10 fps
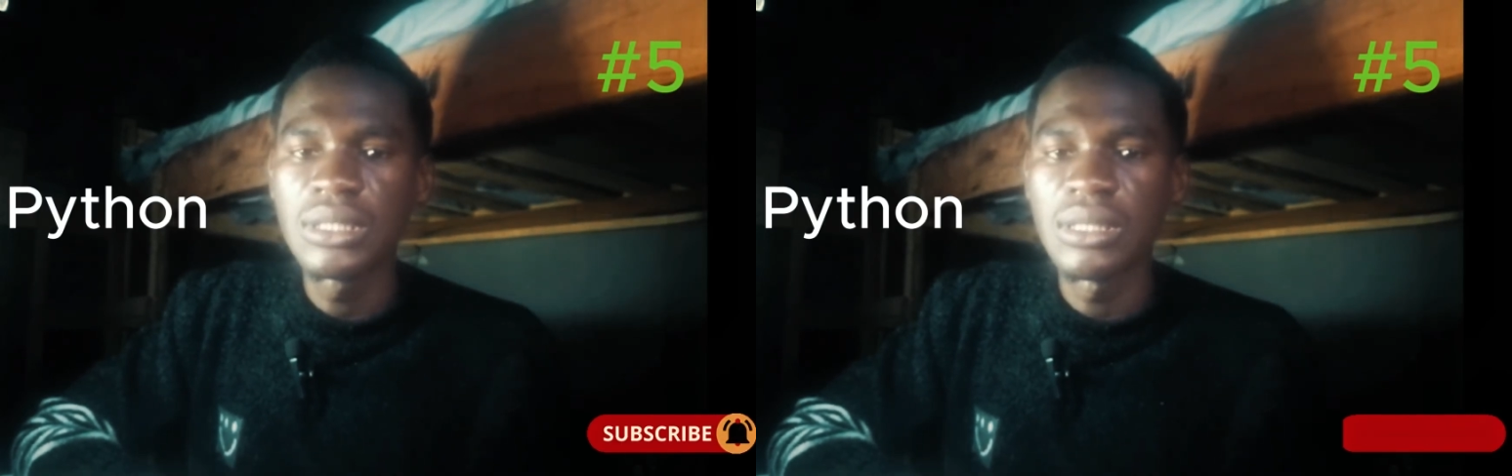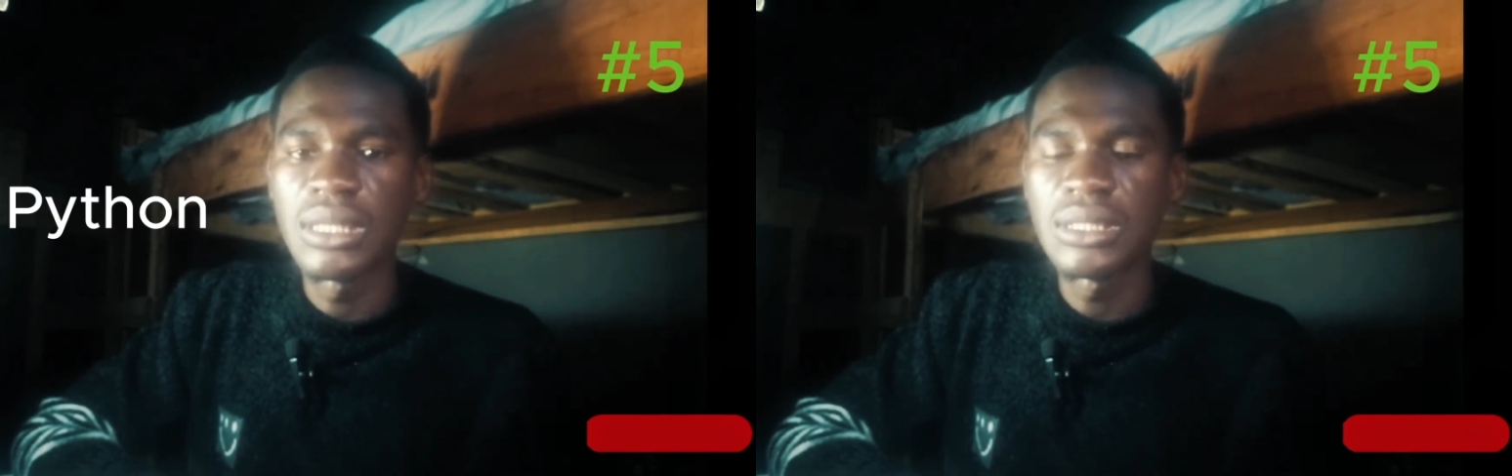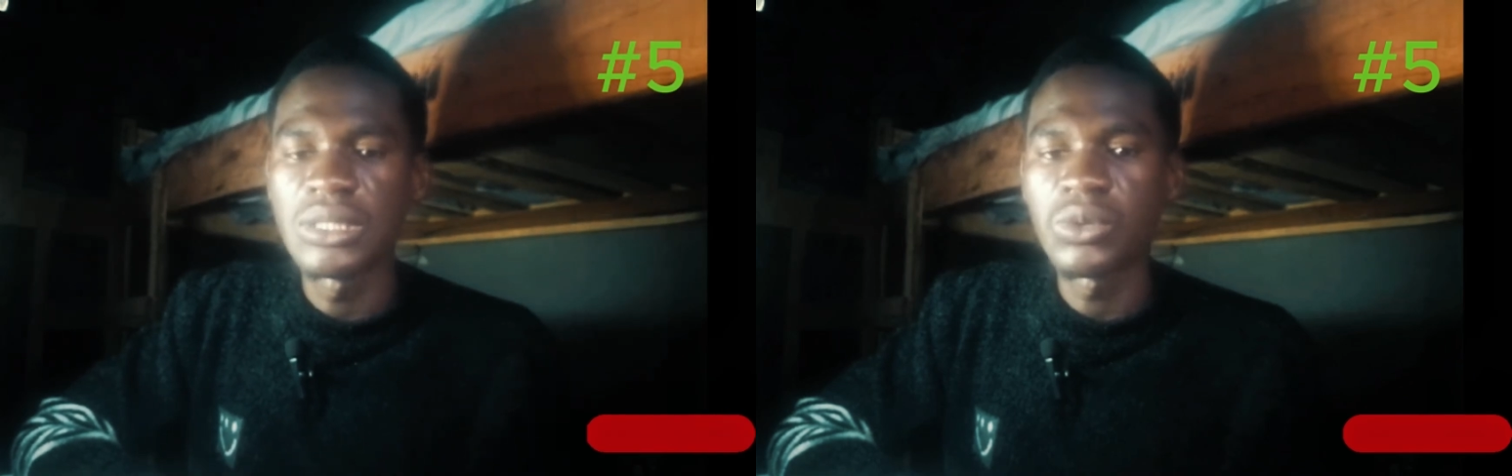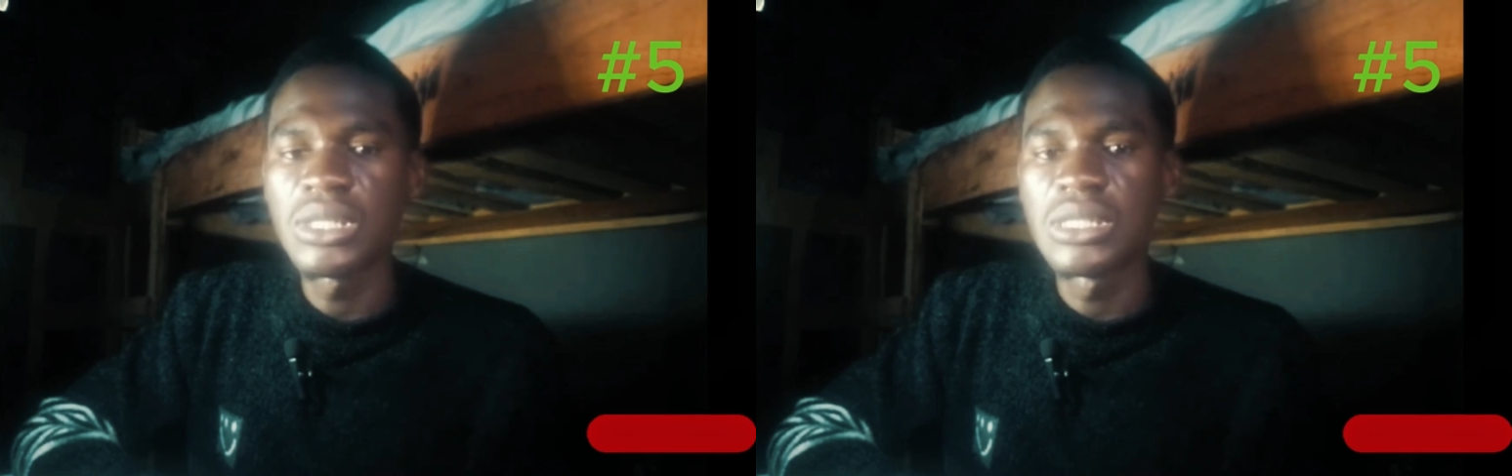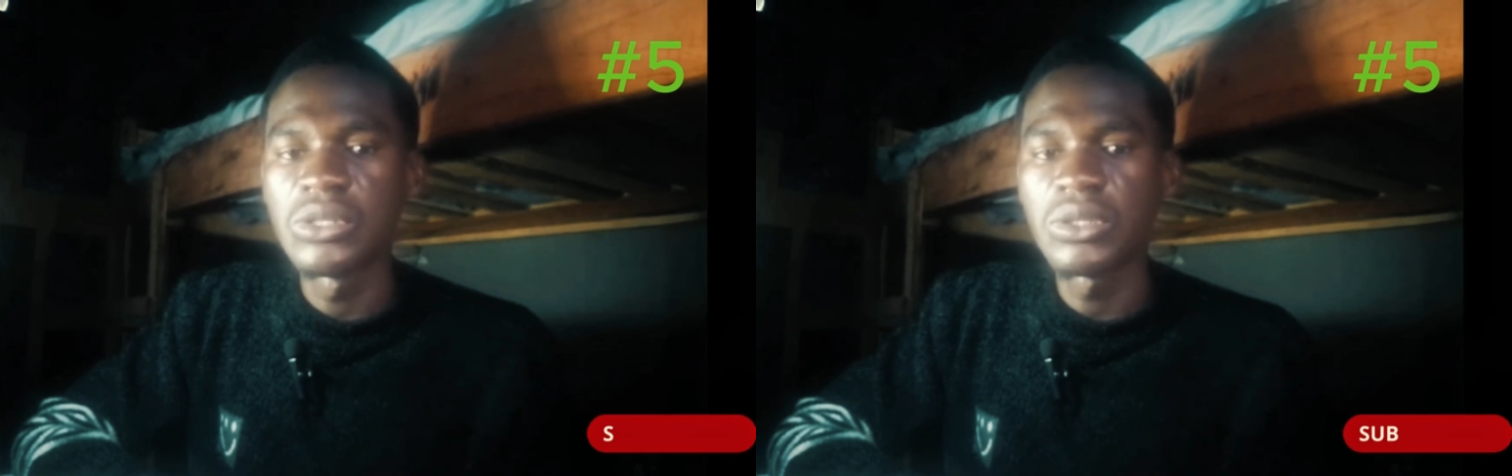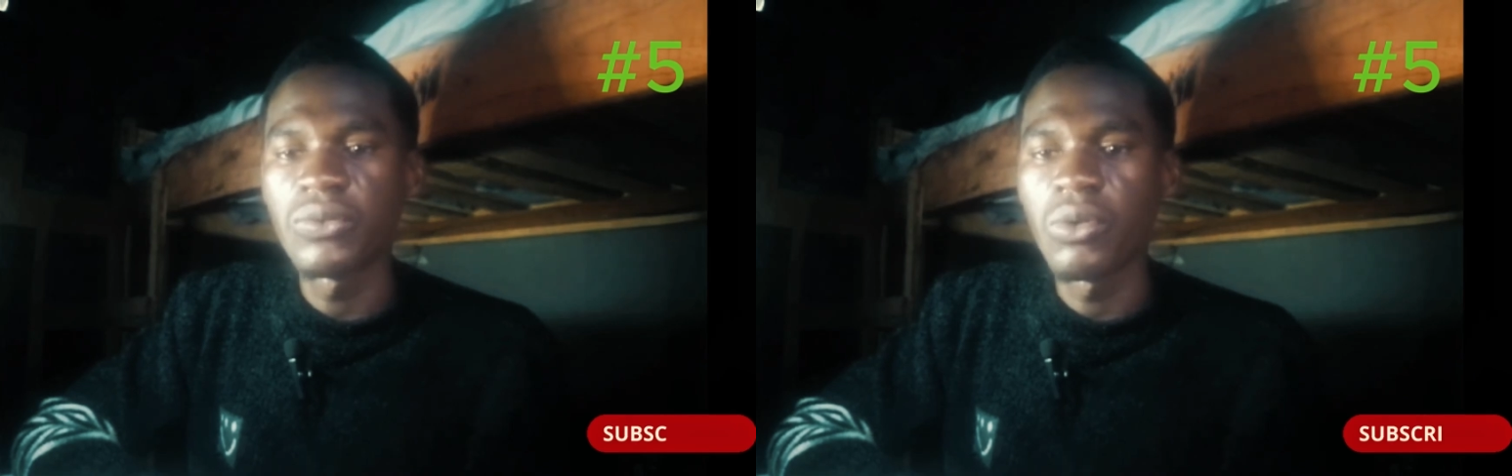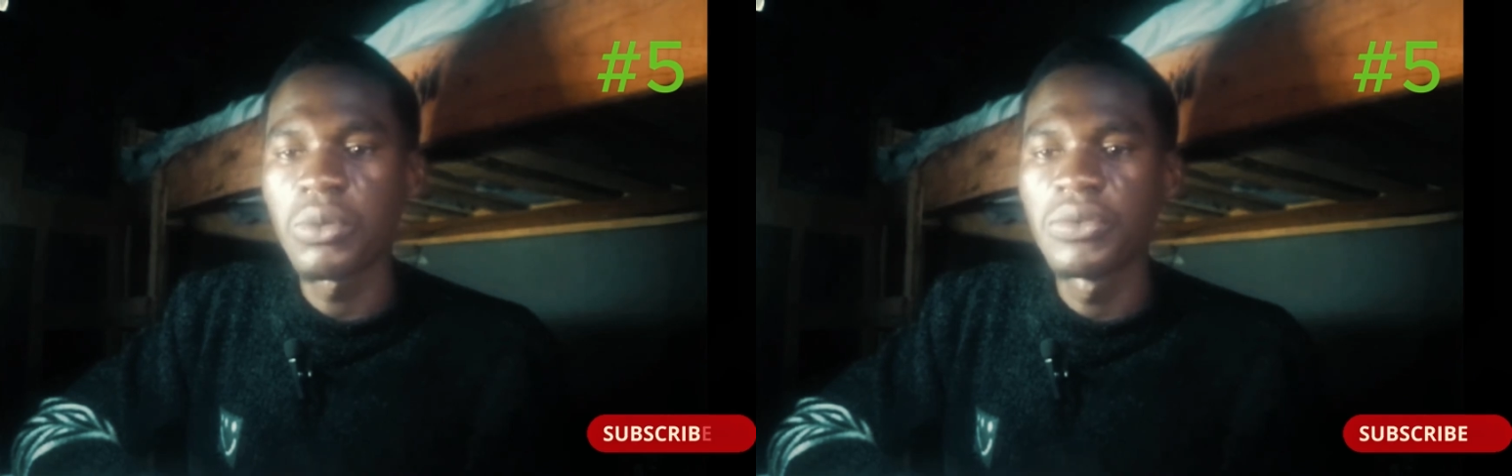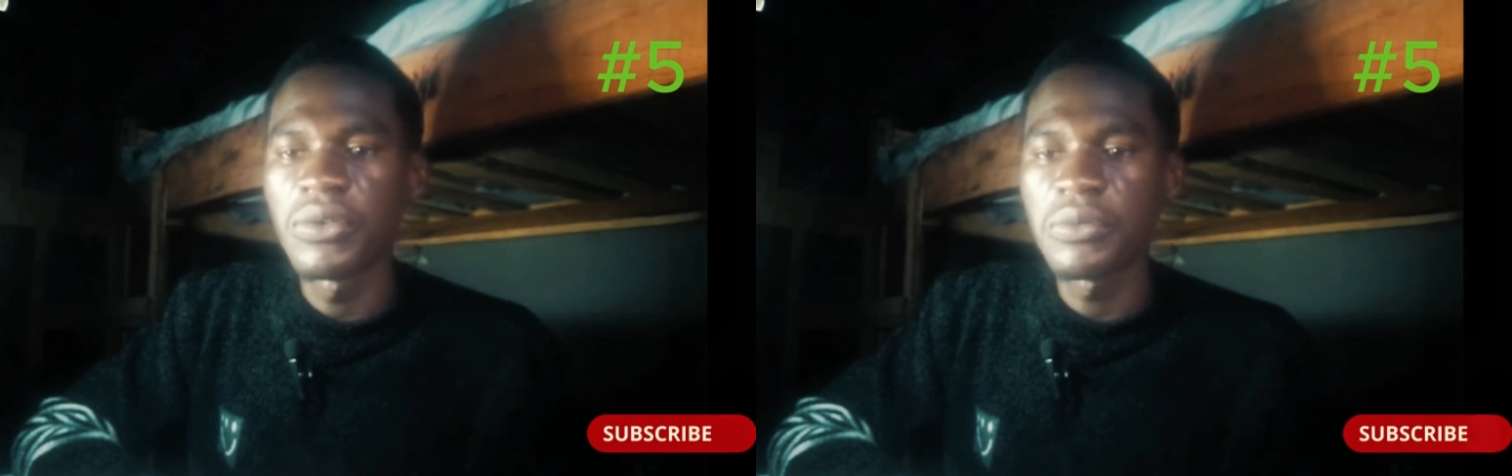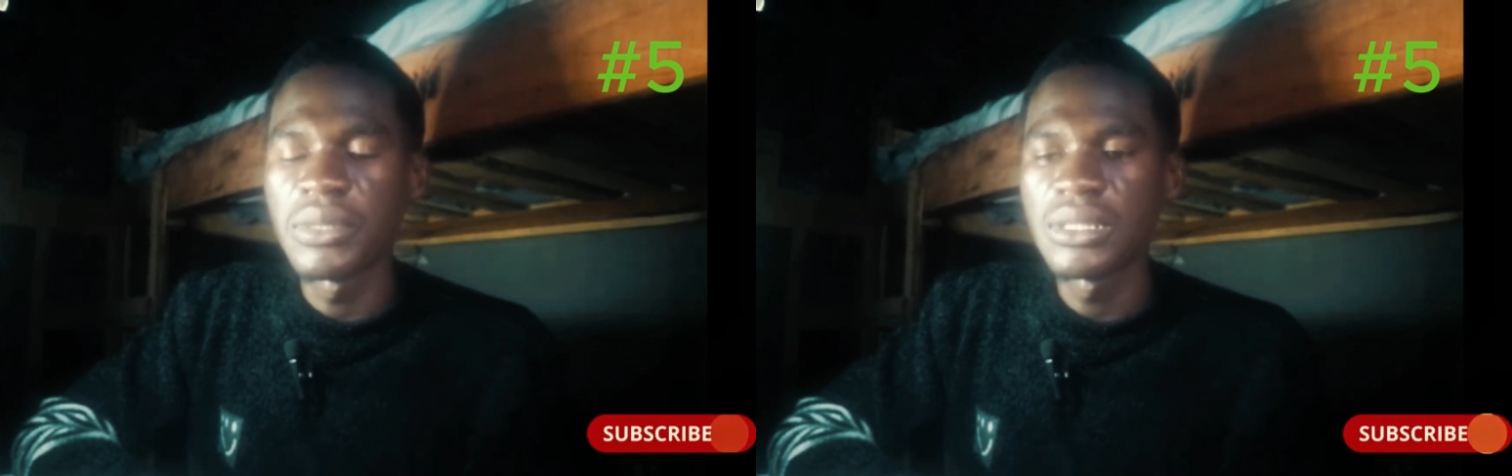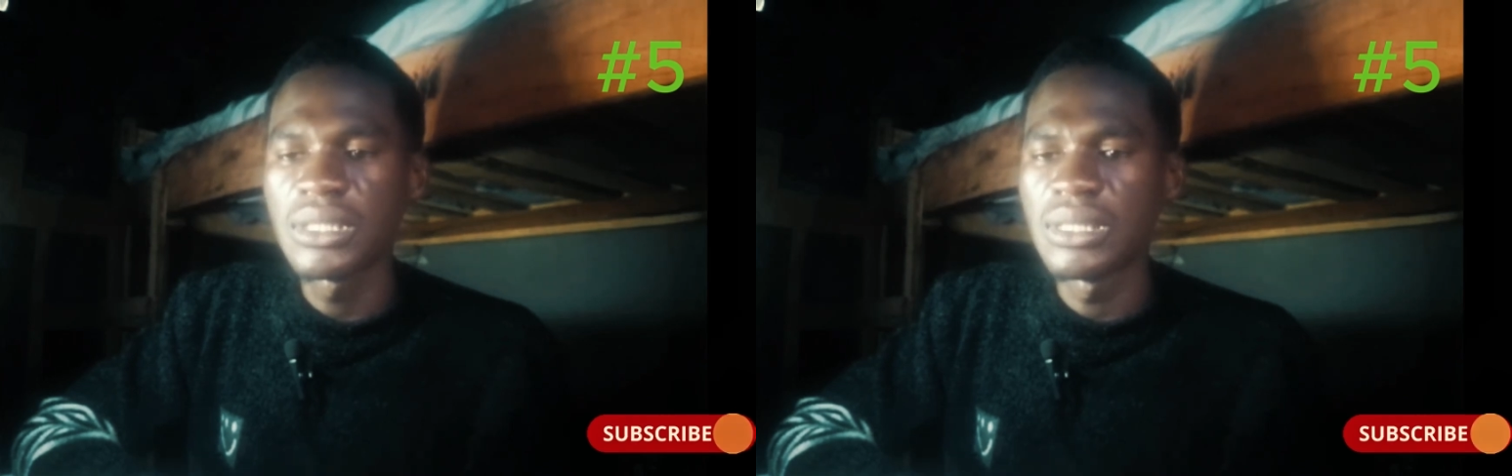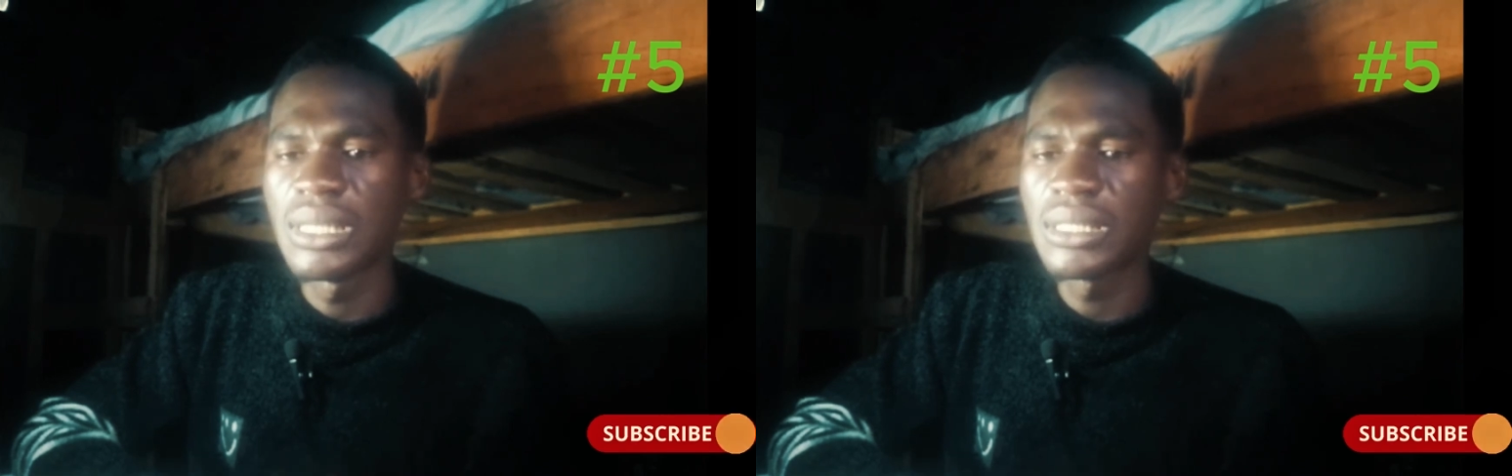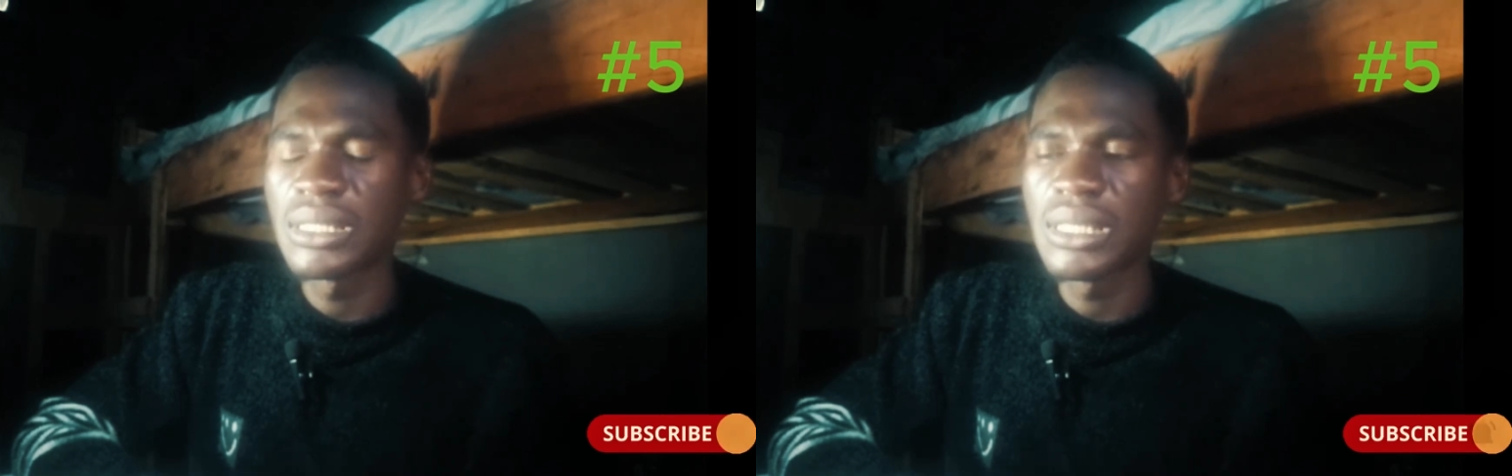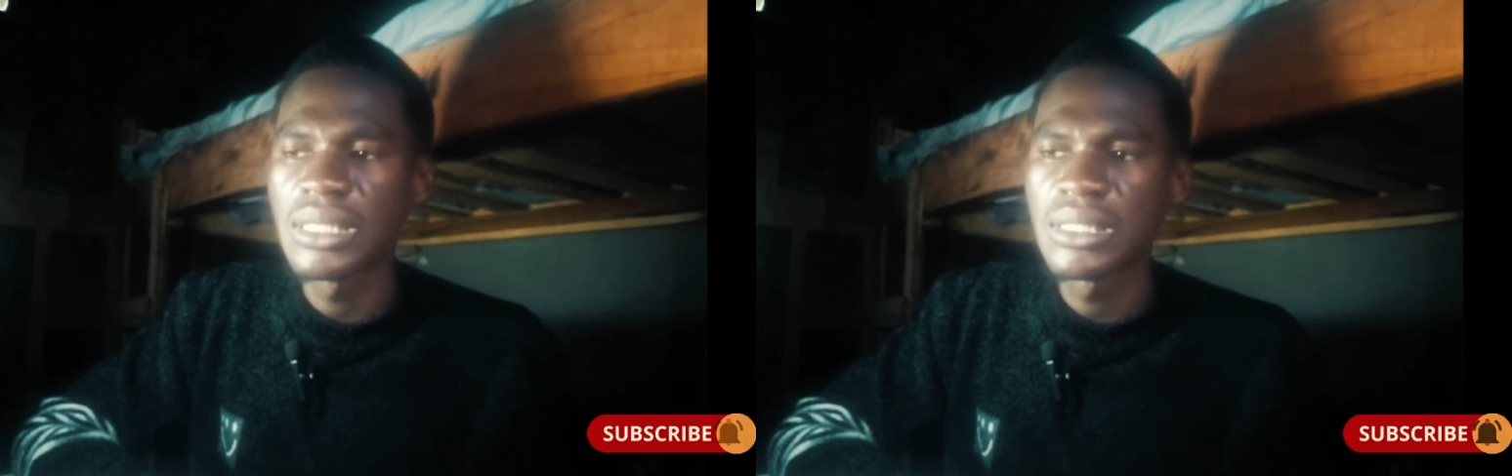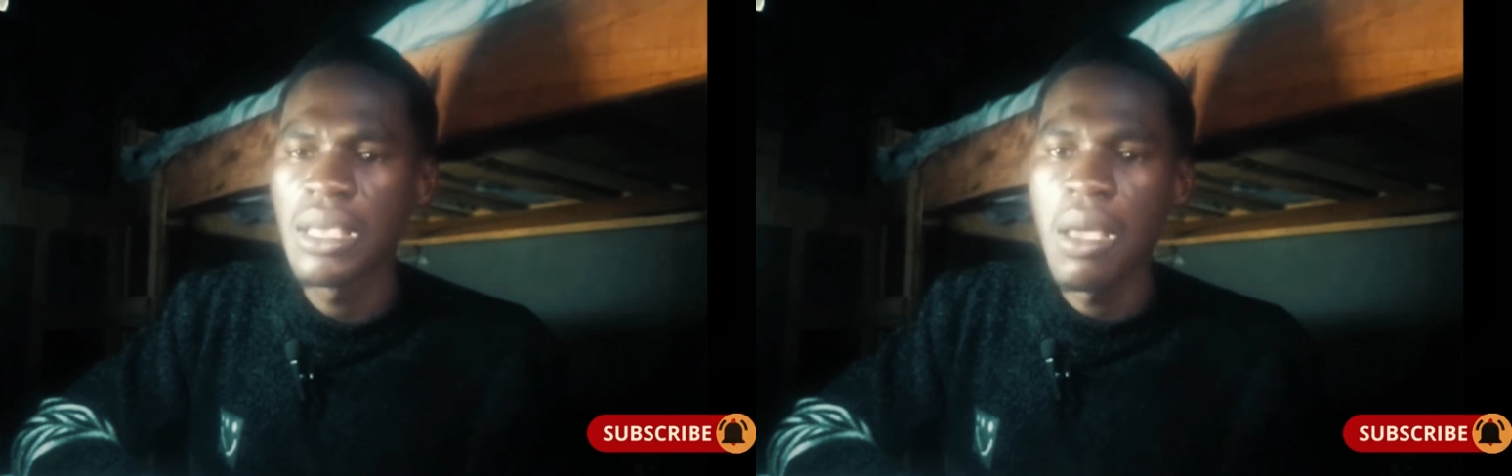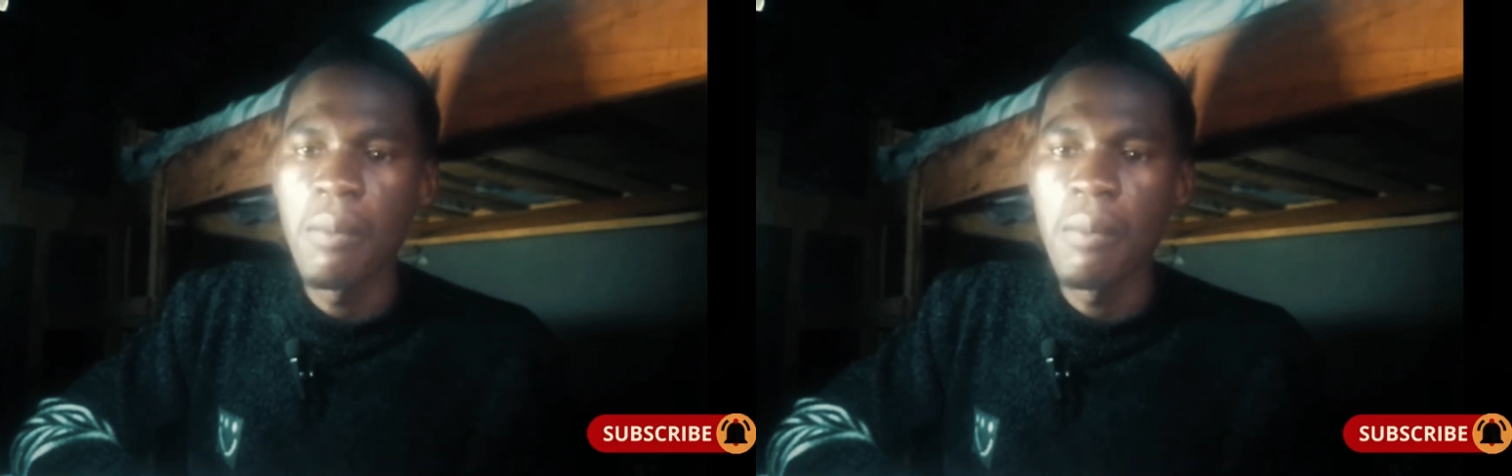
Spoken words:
that is widely used for web development, data science,